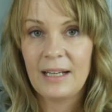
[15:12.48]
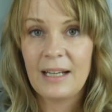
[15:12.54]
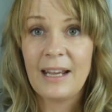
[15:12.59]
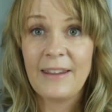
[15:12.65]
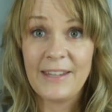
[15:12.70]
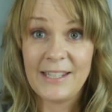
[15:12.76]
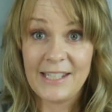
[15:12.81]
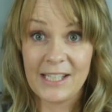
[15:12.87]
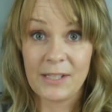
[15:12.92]

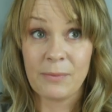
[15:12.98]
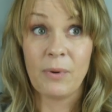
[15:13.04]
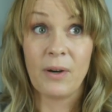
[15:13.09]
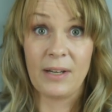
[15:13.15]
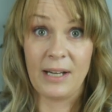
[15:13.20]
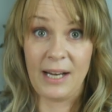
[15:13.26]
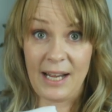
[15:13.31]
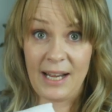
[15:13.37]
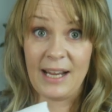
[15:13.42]
this is
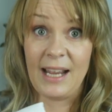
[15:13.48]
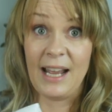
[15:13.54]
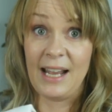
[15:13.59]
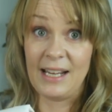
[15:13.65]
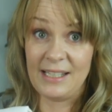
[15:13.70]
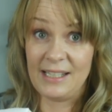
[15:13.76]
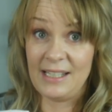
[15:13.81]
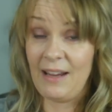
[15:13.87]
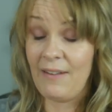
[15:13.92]
one I
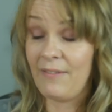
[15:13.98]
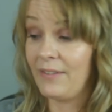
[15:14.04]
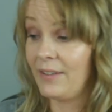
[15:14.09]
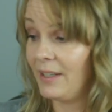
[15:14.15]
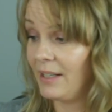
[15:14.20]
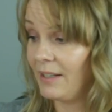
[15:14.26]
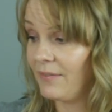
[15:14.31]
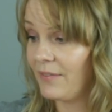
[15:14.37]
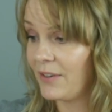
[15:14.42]
had
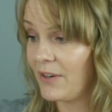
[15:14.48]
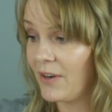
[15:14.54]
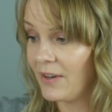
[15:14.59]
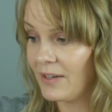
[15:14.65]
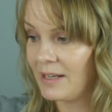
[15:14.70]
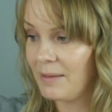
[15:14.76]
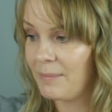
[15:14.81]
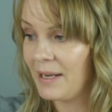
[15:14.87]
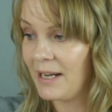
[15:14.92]
definitely
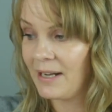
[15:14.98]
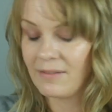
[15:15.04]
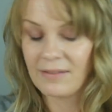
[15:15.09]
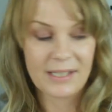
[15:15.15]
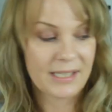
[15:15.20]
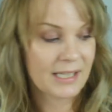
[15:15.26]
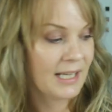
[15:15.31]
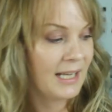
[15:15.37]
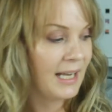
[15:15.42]
forgotten
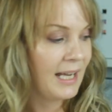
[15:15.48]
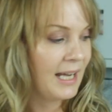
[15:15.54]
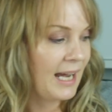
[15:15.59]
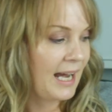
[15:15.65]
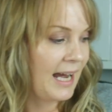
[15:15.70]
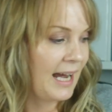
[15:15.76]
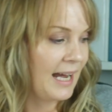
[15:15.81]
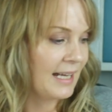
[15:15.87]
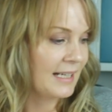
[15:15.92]
about,
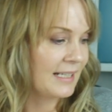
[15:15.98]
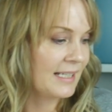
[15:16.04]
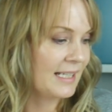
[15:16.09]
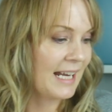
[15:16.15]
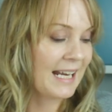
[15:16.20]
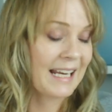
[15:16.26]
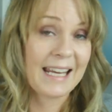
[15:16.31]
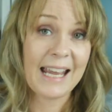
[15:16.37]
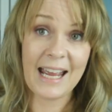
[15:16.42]
and
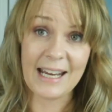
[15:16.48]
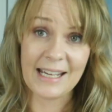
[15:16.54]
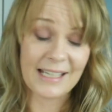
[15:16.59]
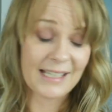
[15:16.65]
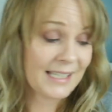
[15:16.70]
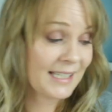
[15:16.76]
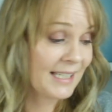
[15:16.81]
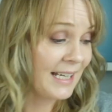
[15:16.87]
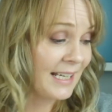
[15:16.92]
again
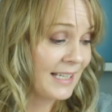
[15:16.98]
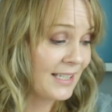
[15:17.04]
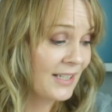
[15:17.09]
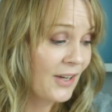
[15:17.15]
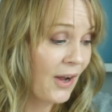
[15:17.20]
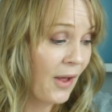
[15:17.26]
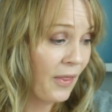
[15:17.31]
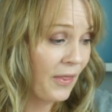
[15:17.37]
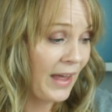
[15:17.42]
it's
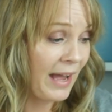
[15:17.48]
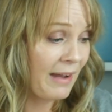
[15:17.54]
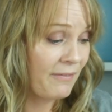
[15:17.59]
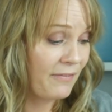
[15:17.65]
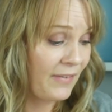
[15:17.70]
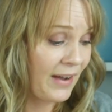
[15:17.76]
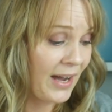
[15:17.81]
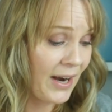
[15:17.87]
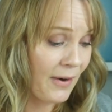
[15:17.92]
not that
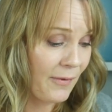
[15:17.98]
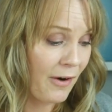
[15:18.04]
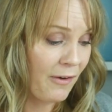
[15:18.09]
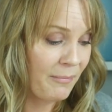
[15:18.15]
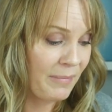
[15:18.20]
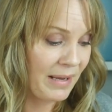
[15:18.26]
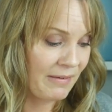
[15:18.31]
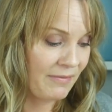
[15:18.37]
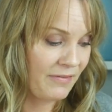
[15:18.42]
far
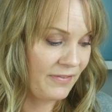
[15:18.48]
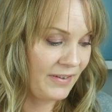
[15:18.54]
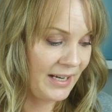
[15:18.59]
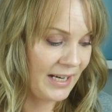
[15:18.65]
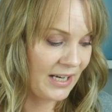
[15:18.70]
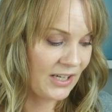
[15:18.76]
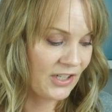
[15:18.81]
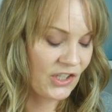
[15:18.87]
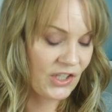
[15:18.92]
off being
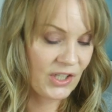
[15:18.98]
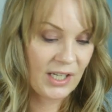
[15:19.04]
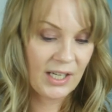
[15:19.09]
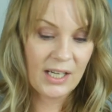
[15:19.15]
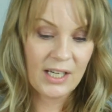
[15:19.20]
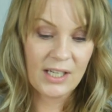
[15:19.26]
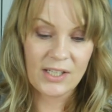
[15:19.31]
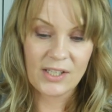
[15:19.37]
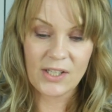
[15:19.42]
finished.
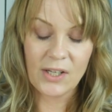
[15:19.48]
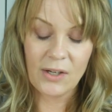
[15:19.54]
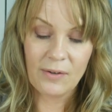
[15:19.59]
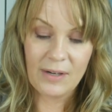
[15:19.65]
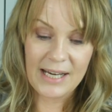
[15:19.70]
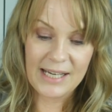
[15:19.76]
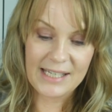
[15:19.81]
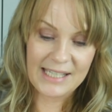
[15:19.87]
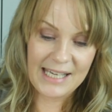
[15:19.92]
So
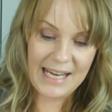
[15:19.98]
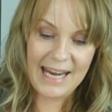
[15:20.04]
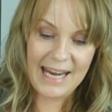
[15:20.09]
it